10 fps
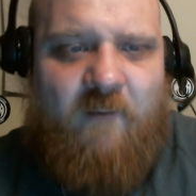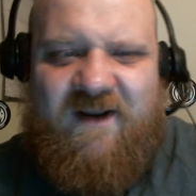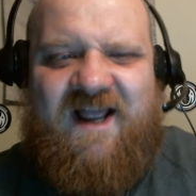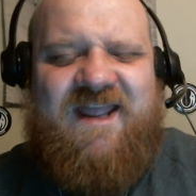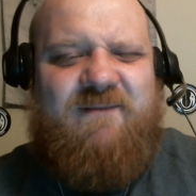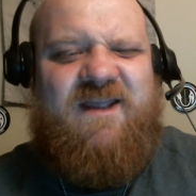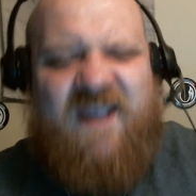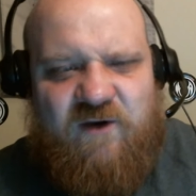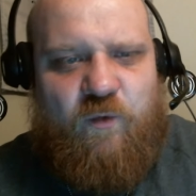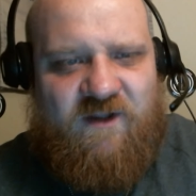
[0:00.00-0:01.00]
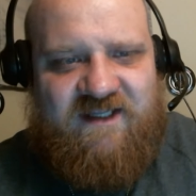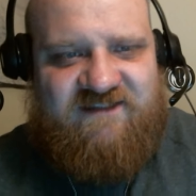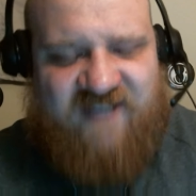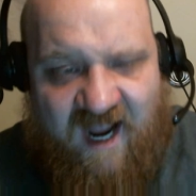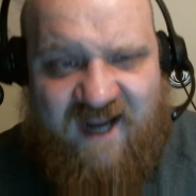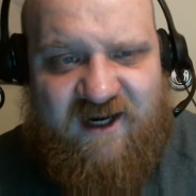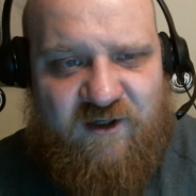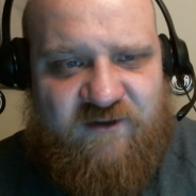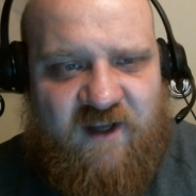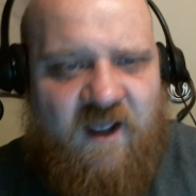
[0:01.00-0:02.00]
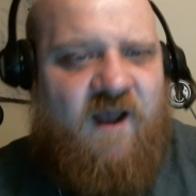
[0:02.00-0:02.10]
But I am equally tired